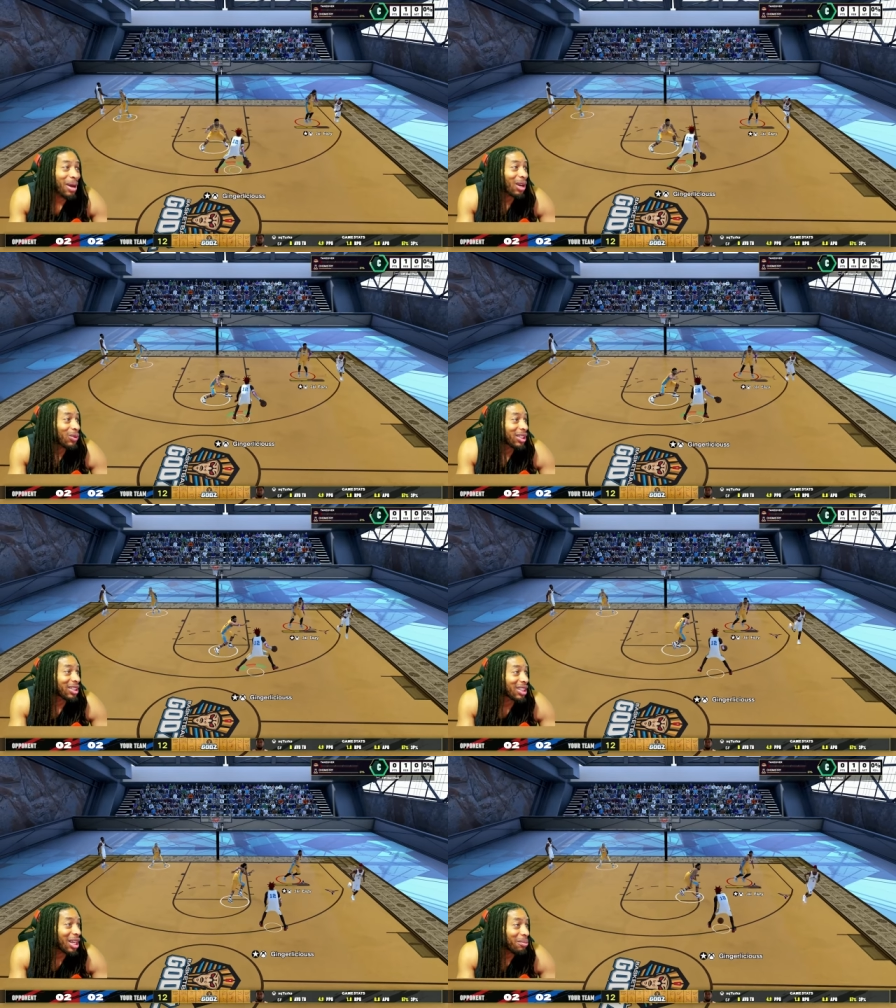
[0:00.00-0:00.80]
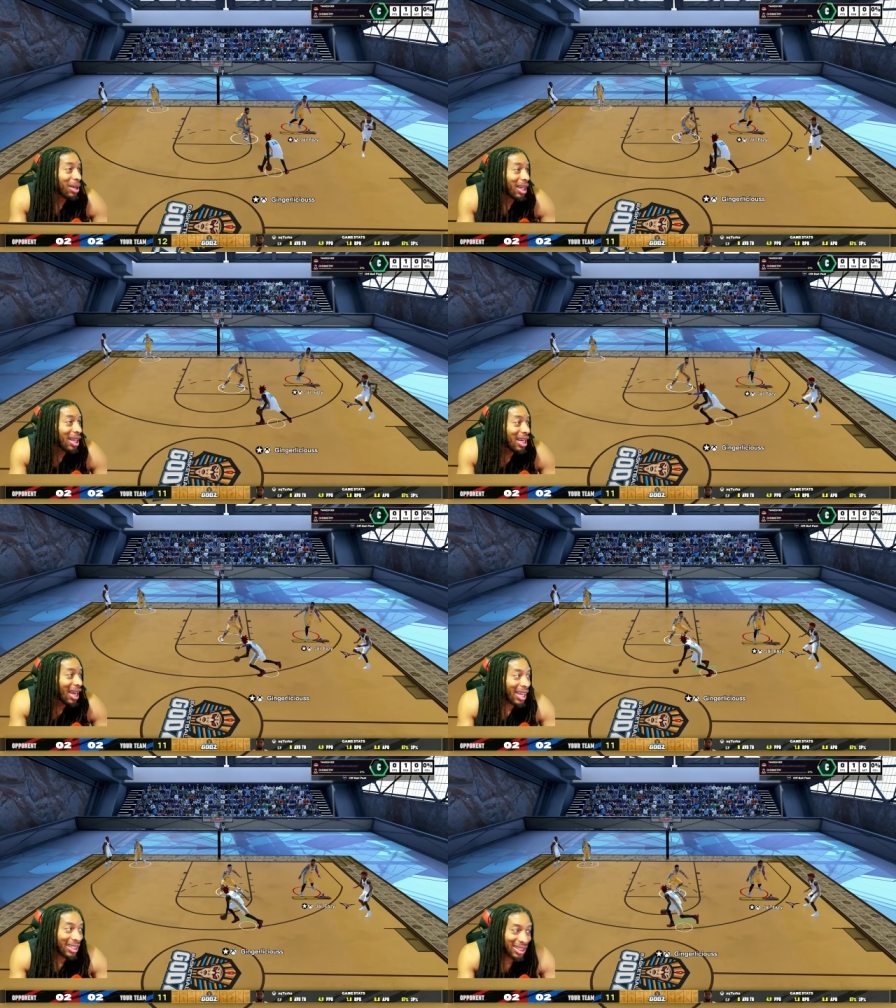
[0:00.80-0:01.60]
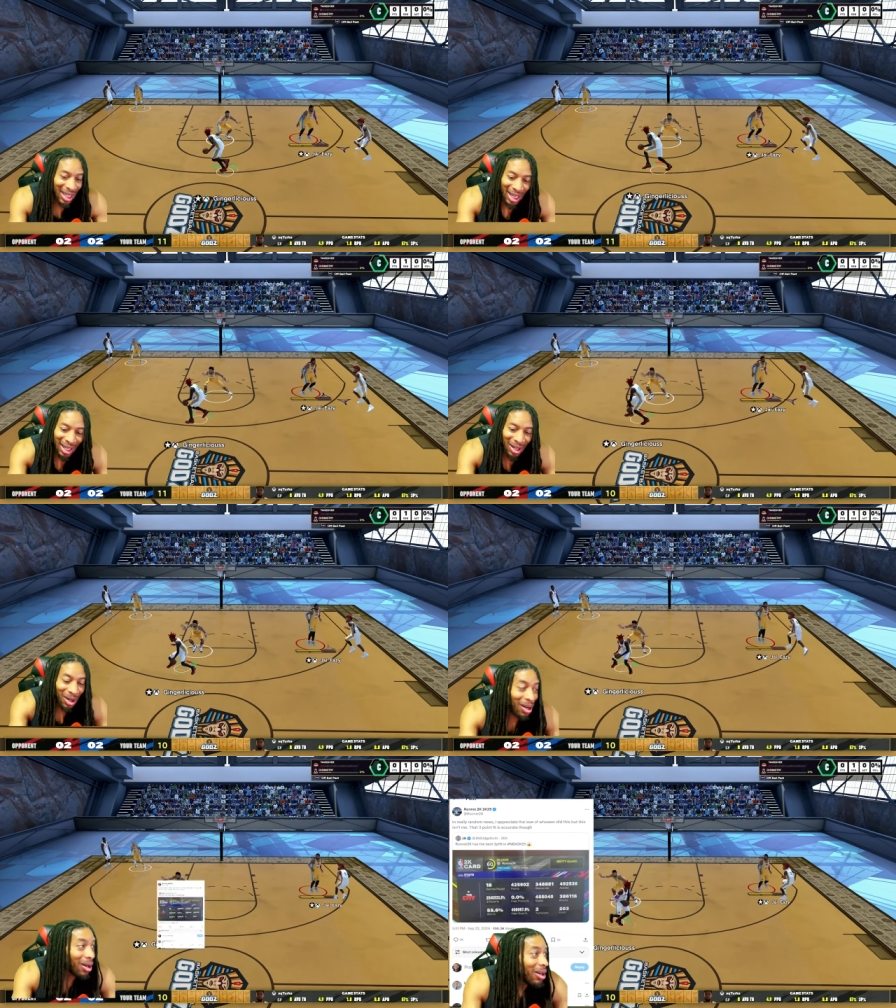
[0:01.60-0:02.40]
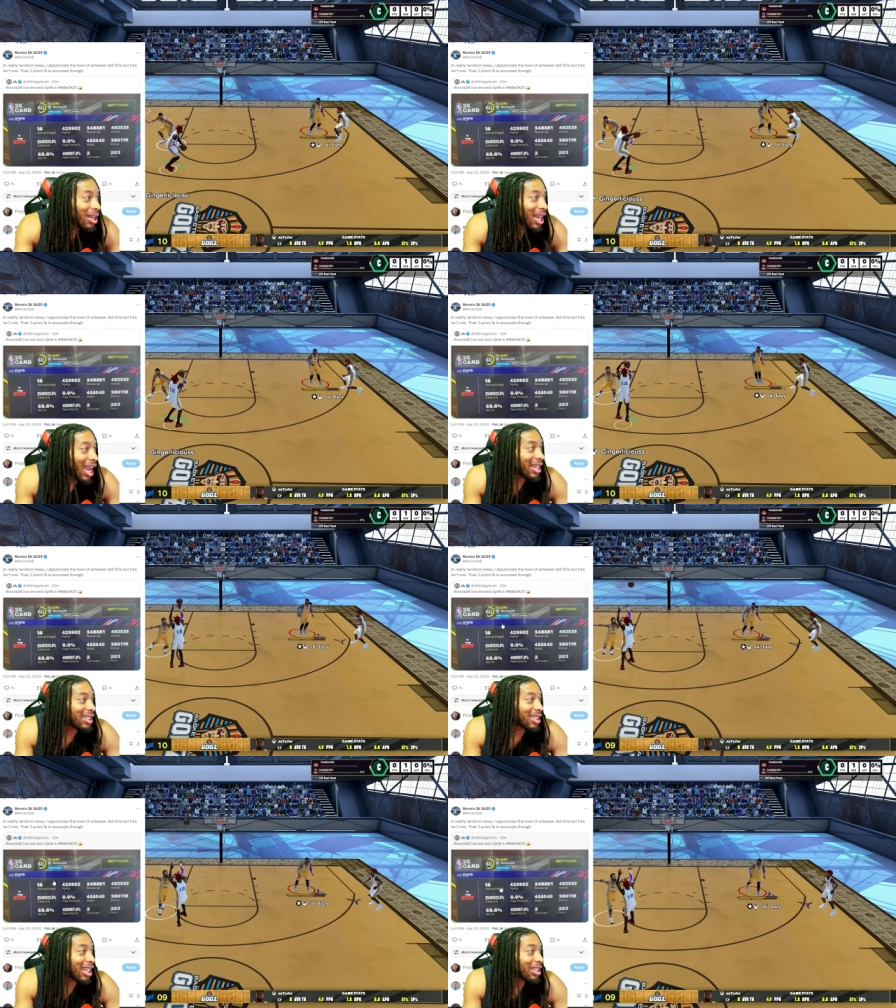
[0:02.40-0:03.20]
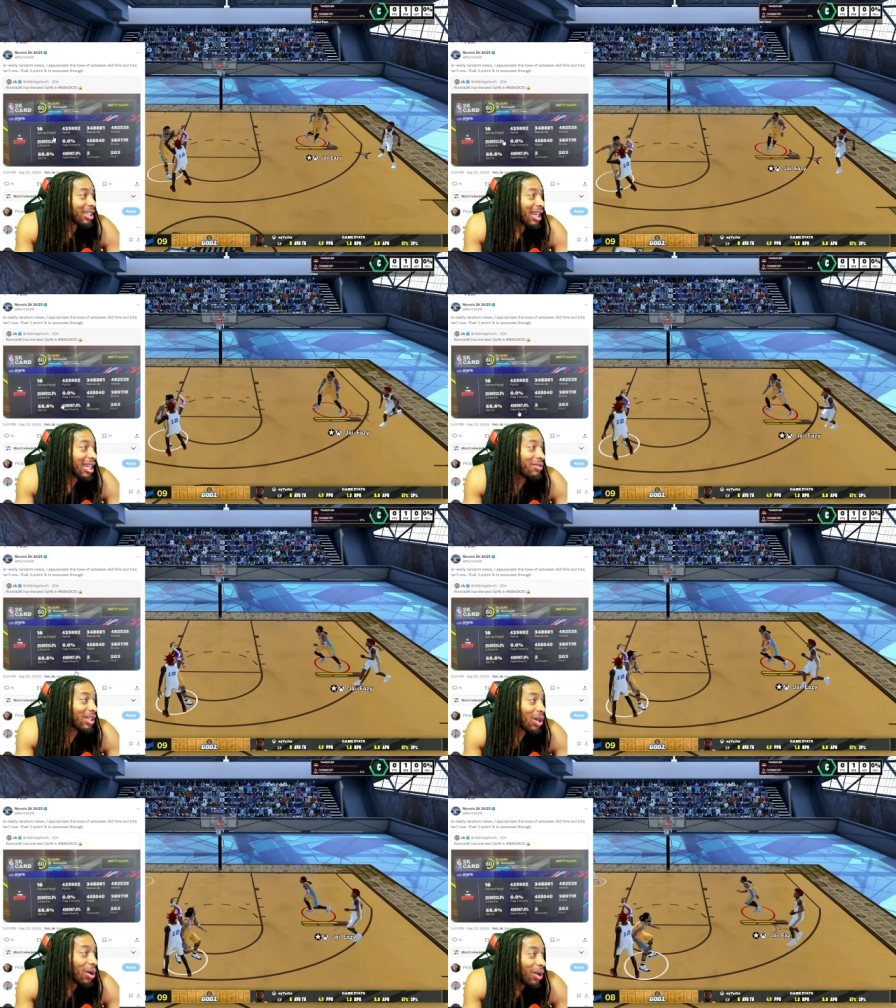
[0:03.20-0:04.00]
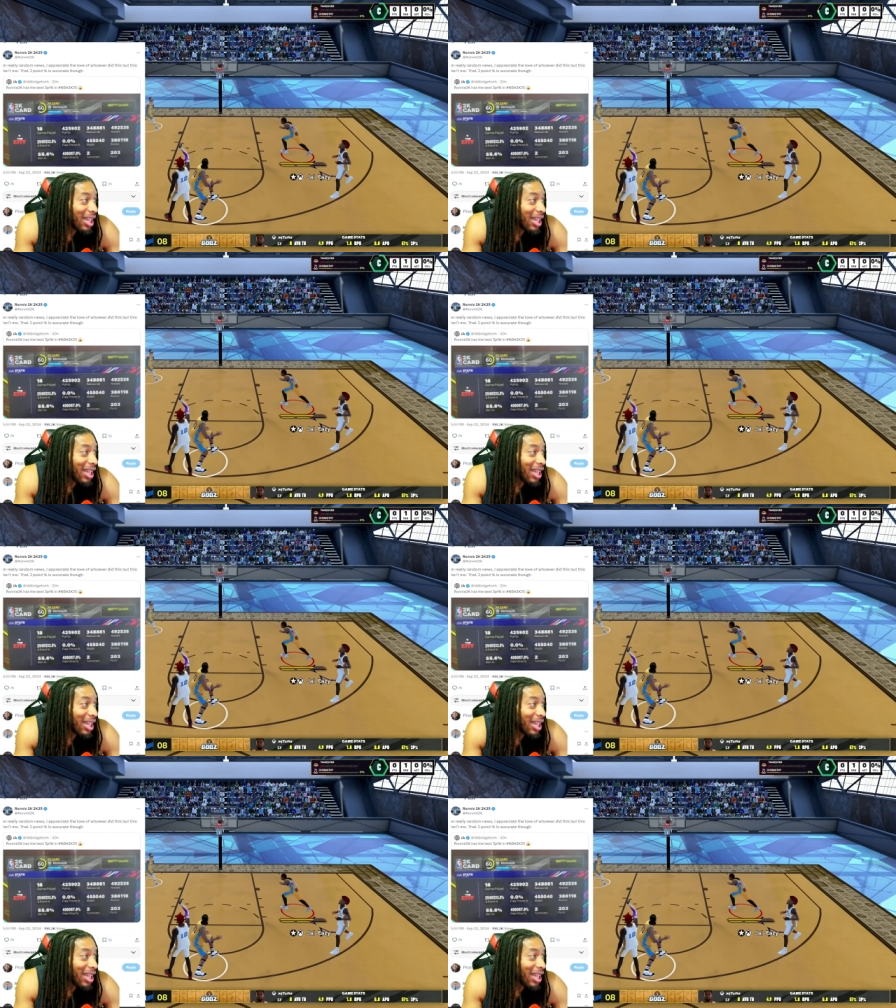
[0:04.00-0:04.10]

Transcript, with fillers: back with a statement and said, uh, he said, say, even though